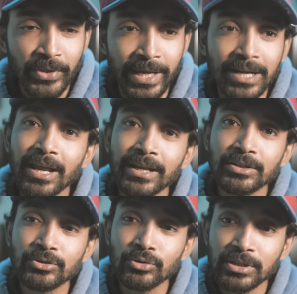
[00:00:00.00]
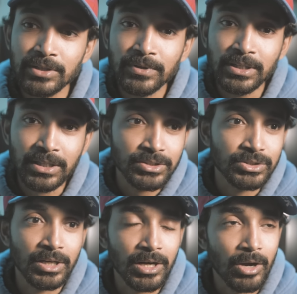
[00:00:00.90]
The headlight don't even touch
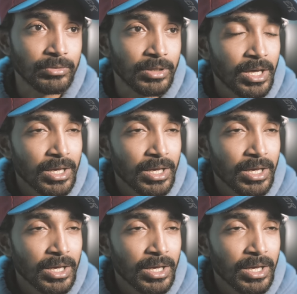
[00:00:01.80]
the ground.